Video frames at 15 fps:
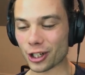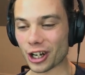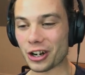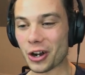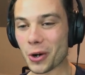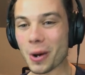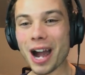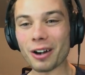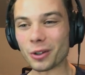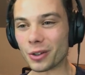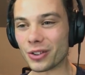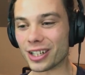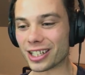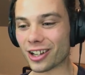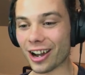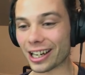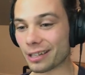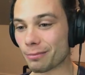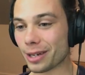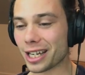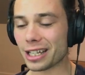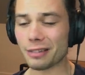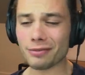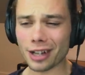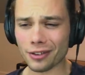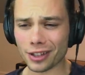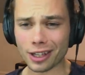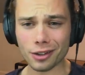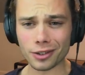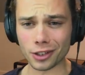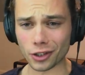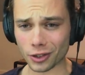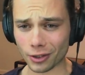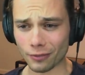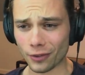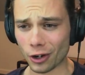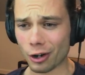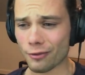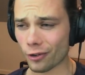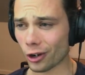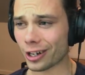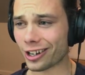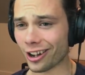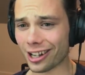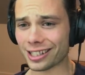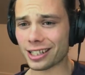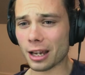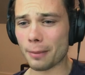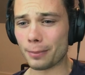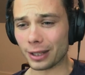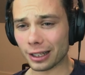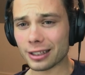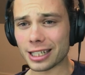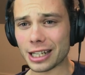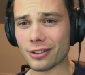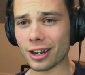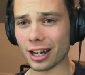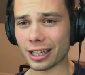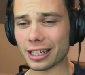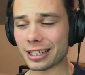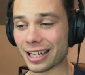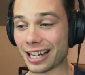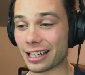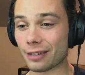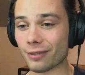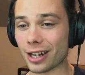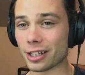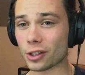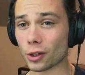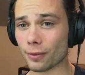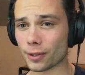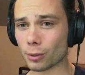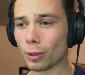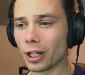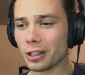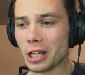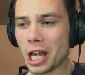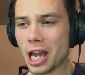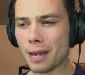I know how good this guy can be, and if nothing else, it's just a very, very nice ability that I can take advantage of as well.